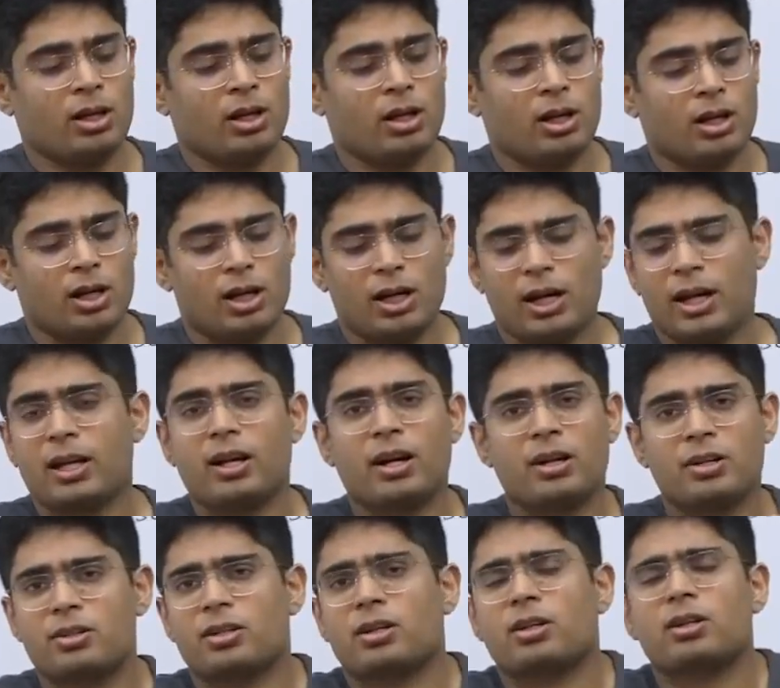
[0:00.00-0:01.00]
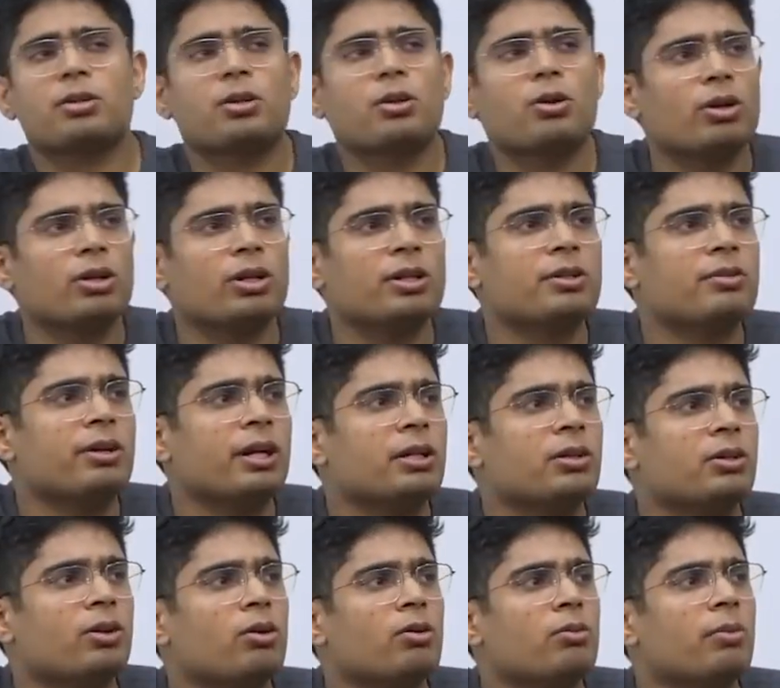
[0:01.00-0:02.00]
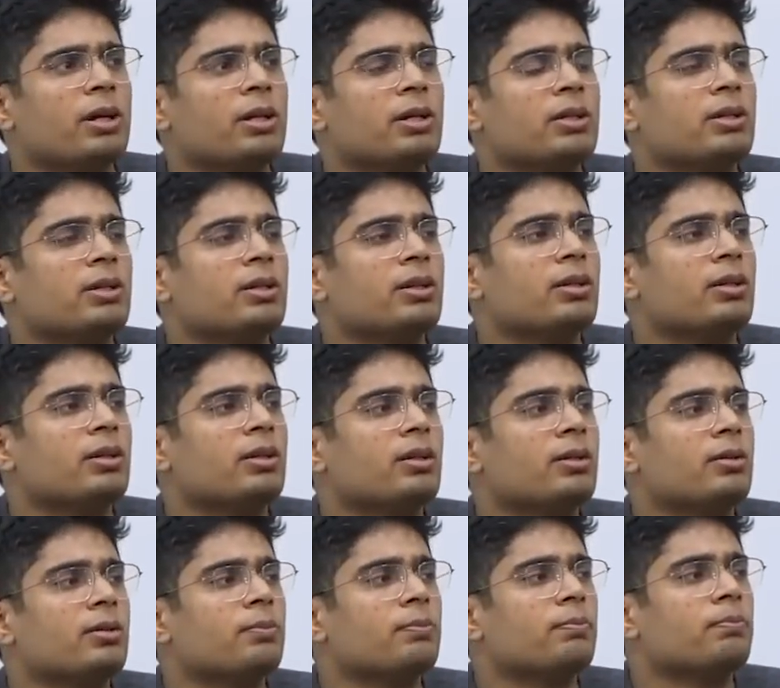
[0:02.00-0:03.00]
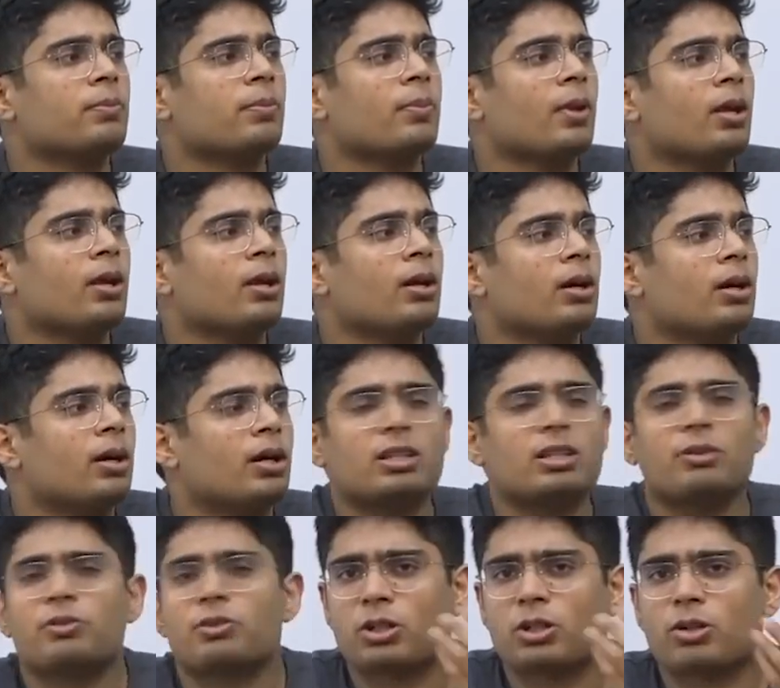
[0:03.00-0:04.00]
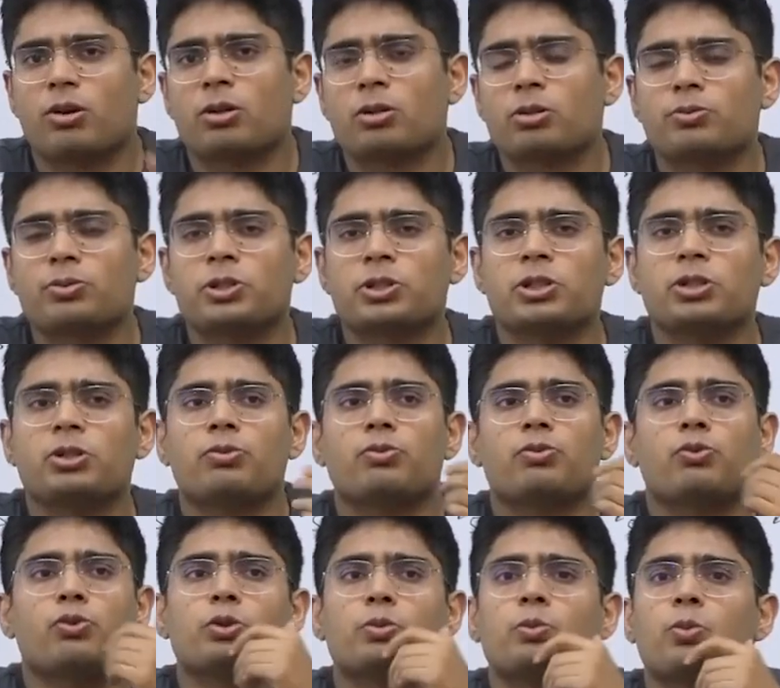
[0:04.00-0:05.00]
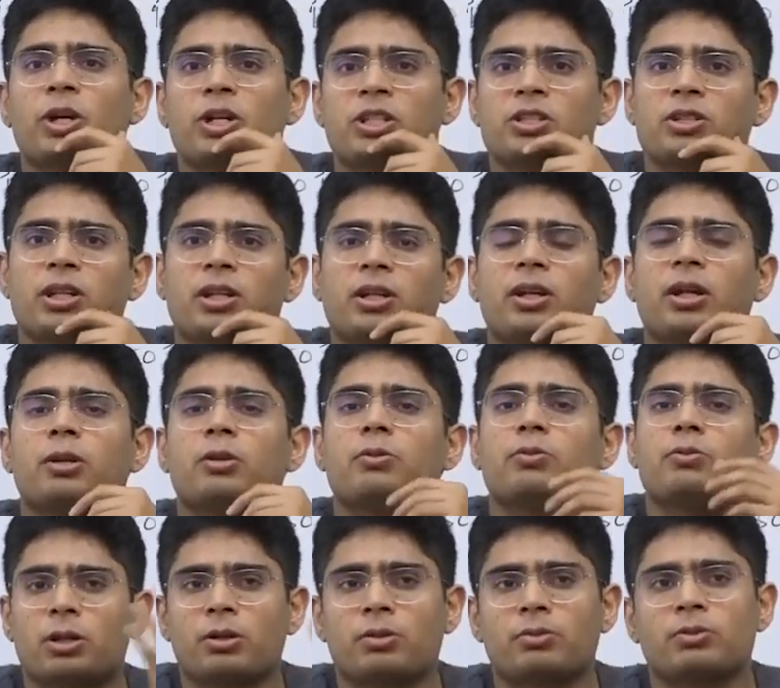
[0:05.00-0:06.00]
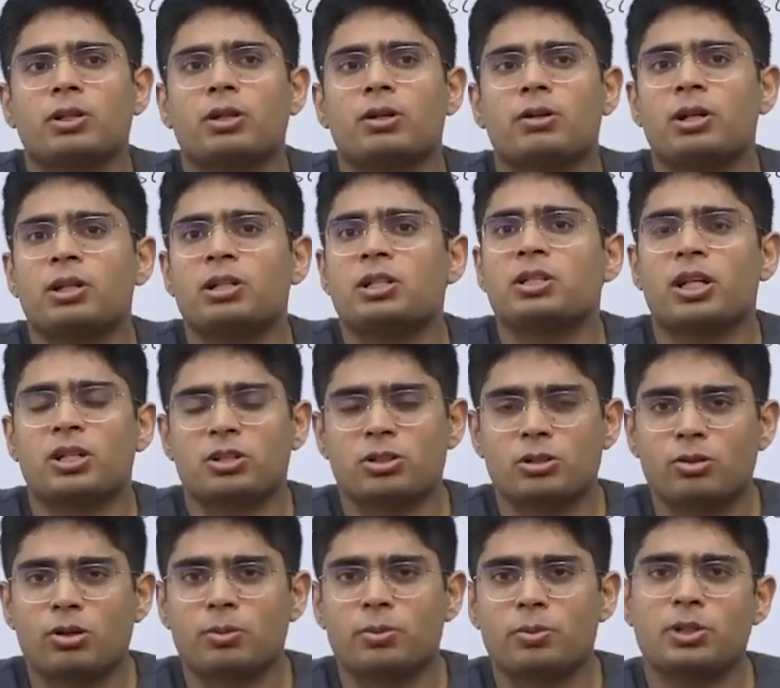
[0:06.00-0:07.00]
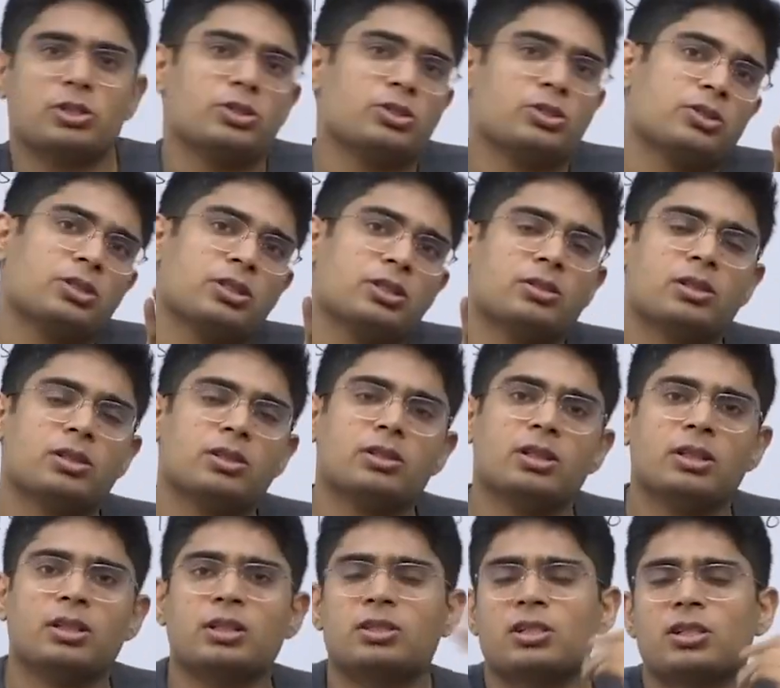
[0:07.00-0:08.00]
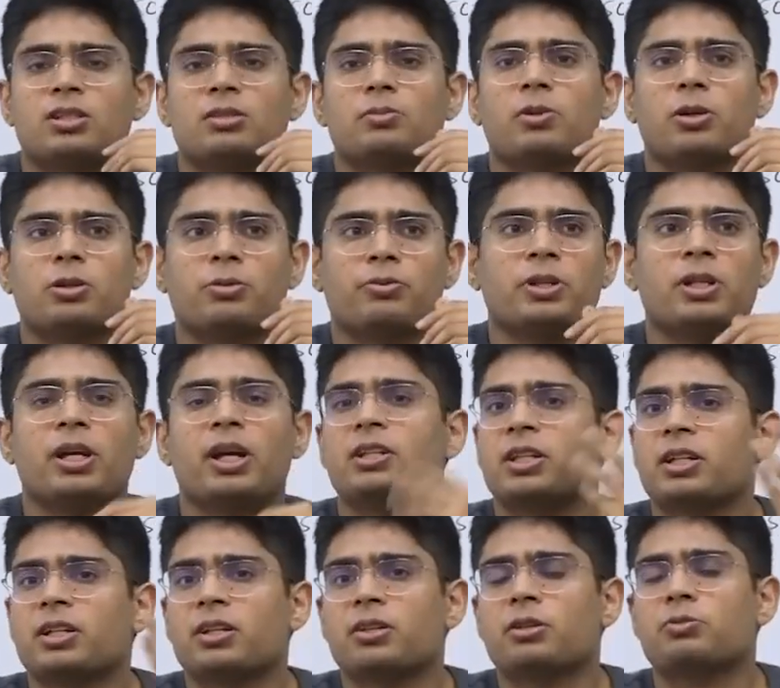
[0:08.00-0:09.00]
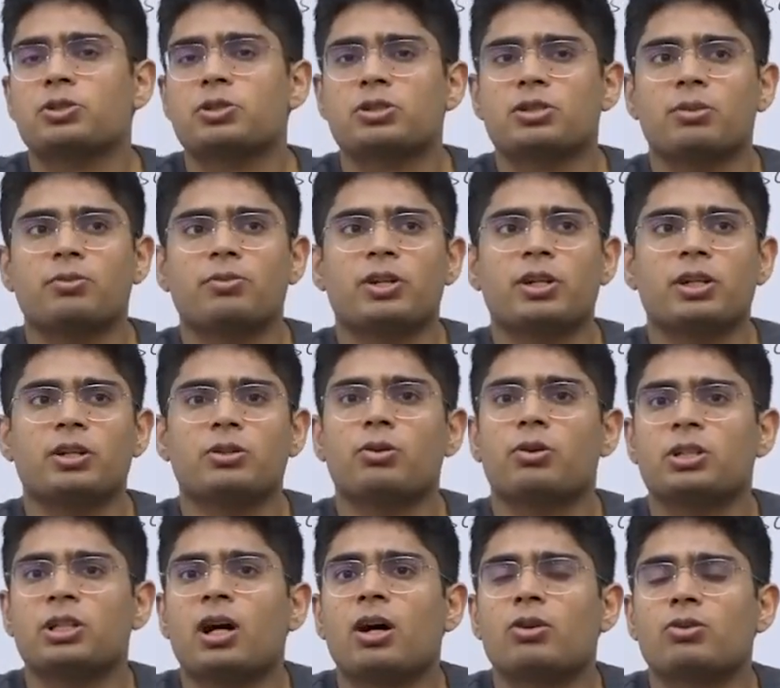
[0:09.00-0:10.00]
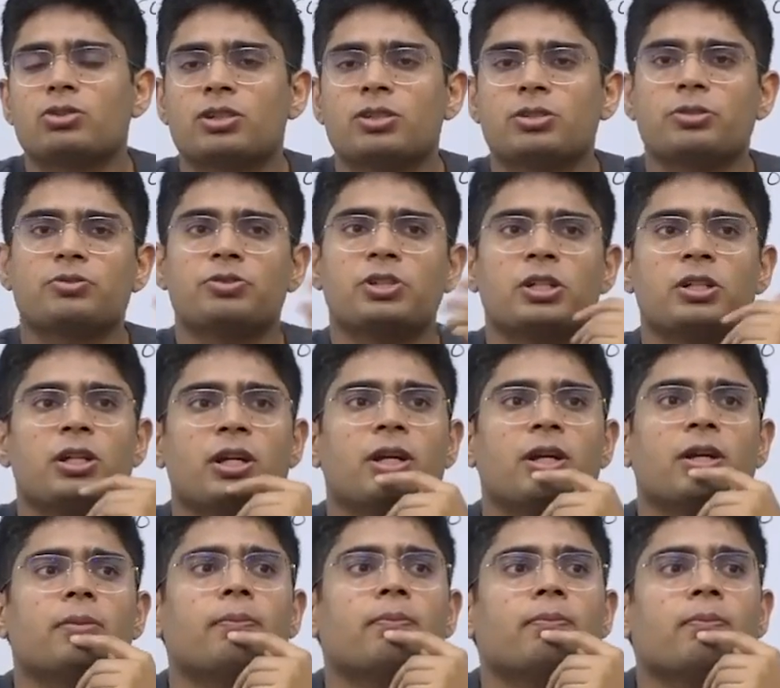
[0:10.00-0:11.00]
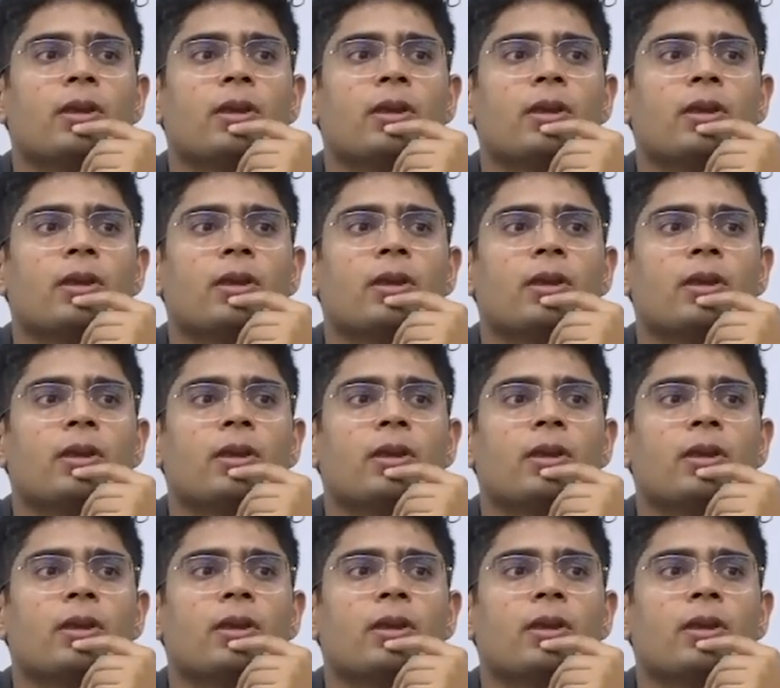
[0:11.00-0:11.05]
I can't recall it right now, but there controversy of food poisoning in one of the multinational corporations in the southern part of India. I think it was somewhere on the outskirts of Chennai.